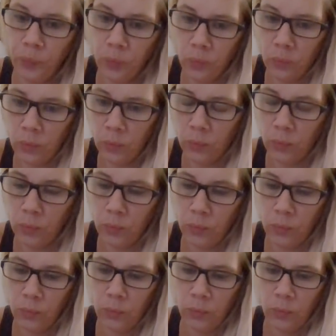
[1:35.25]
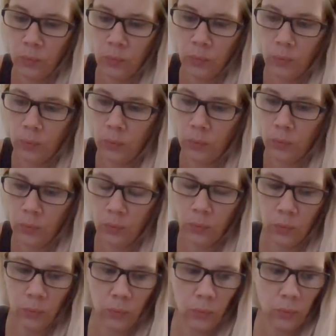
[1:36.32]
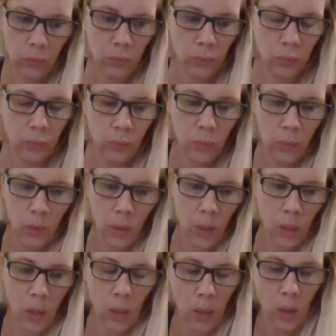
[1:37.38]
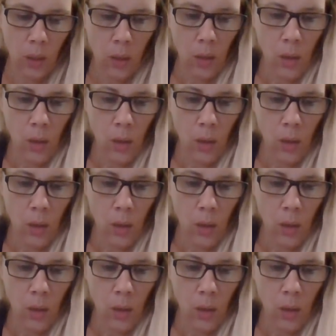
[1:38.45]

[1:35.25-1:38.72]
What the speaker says: Nothing is said.